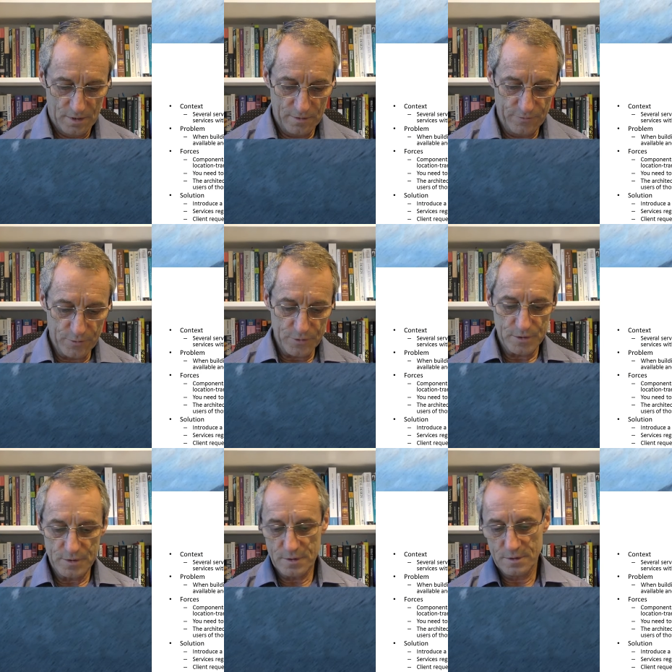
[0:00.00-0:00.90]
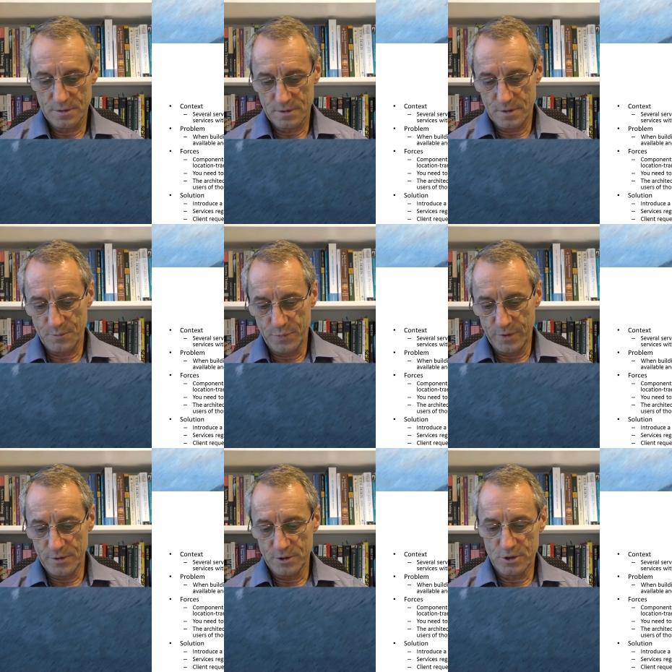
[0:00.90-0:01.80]
The forces
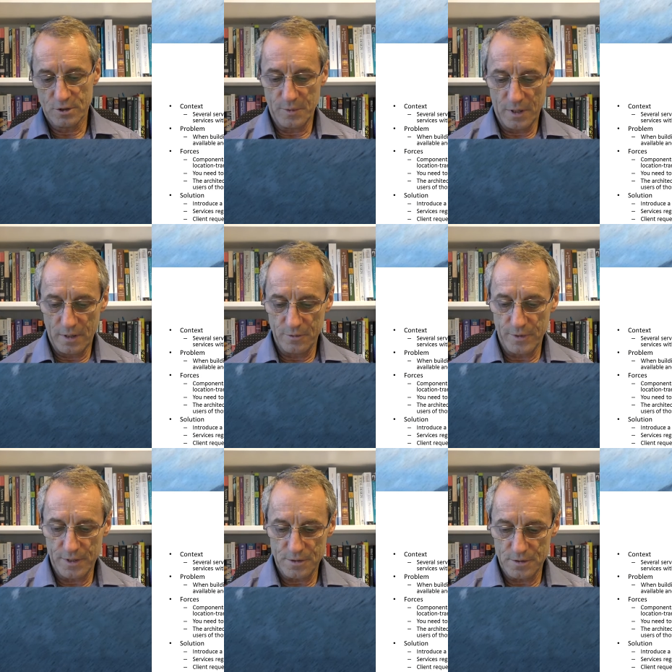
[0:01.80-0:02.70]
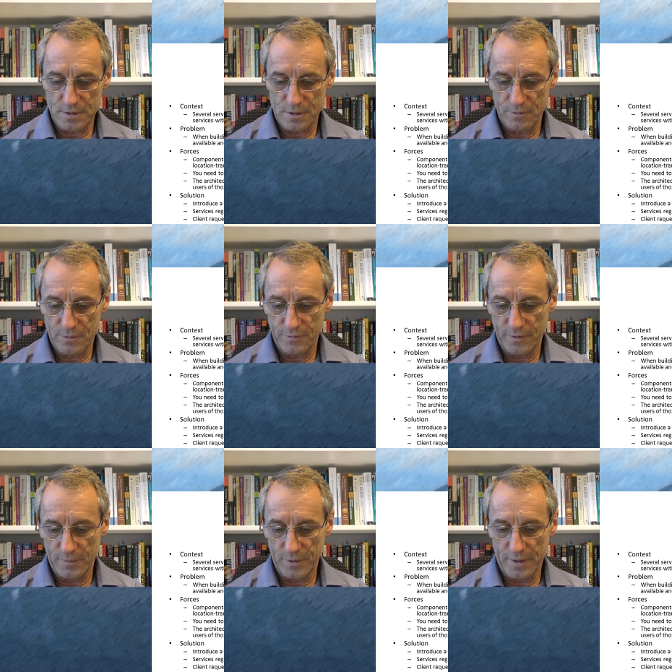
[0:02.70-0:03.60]
component should be able to access the service
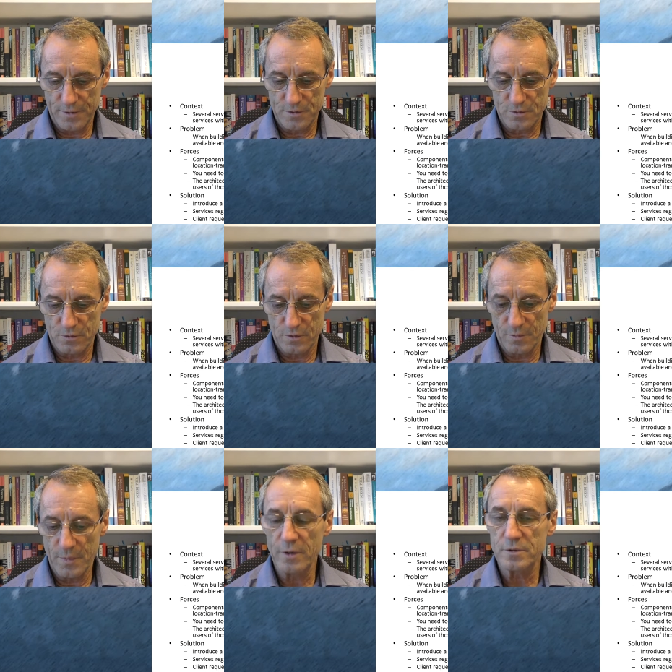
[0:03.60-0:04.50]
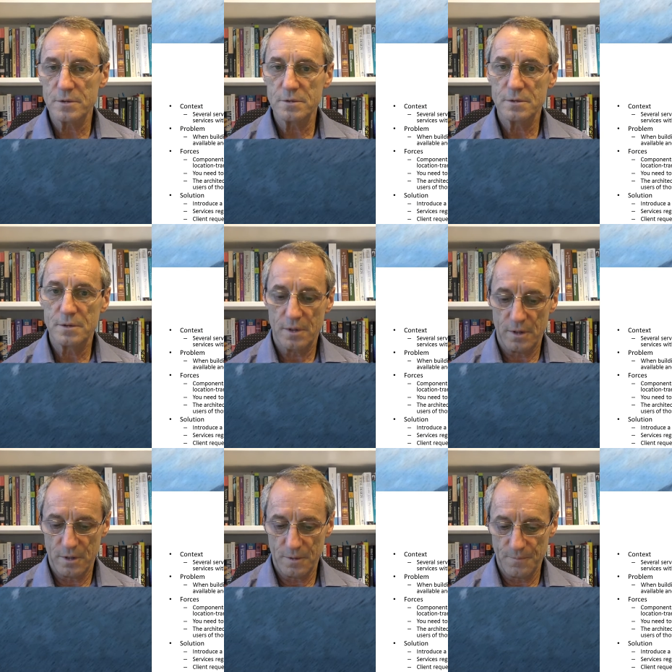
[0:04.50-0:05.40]
provided by others through remote
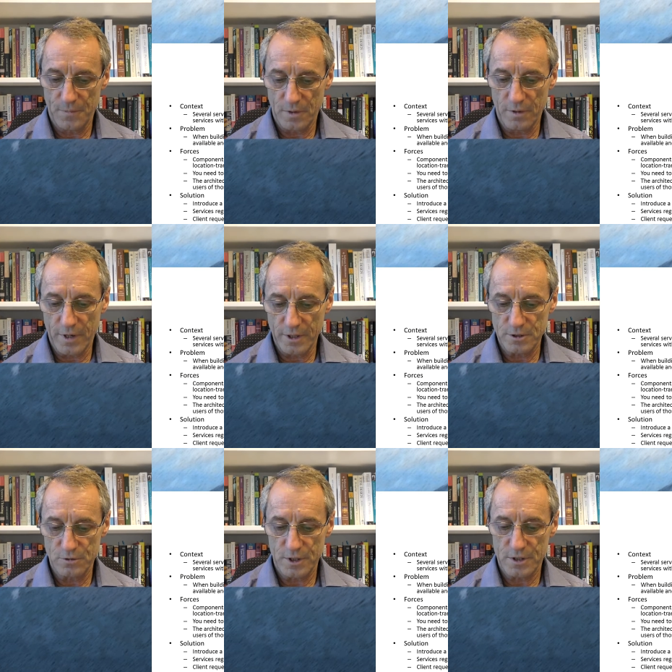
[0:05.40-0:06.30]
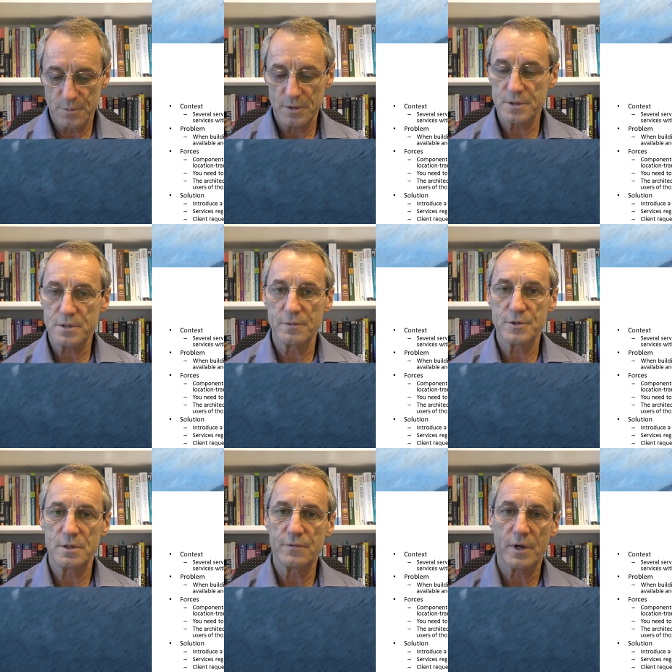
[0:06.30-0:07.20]
location transparent
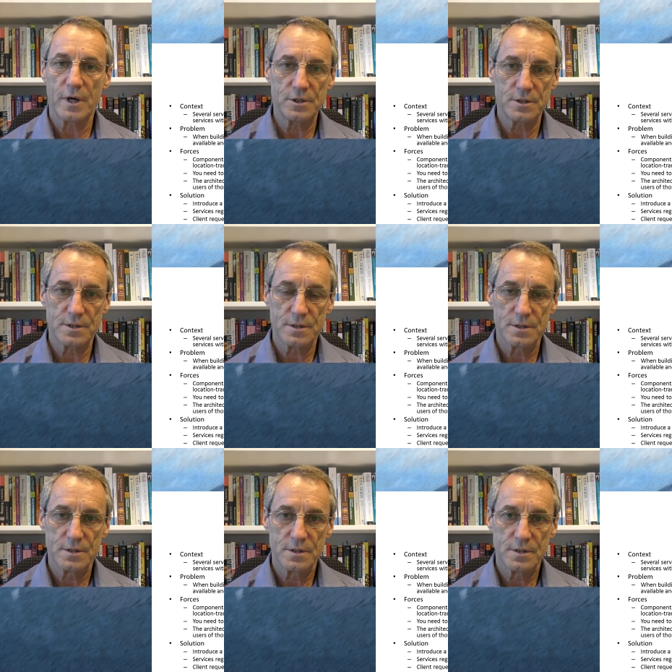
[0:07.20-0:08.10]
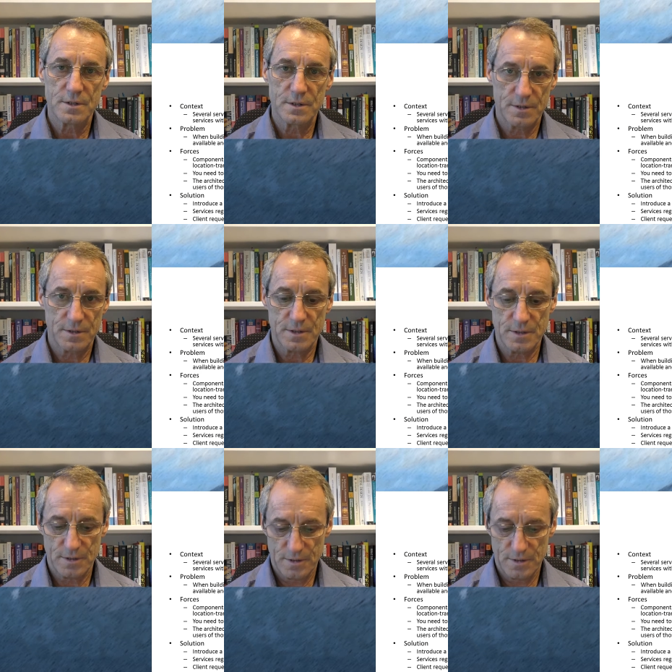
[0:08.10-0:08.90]
service invocations. Okay.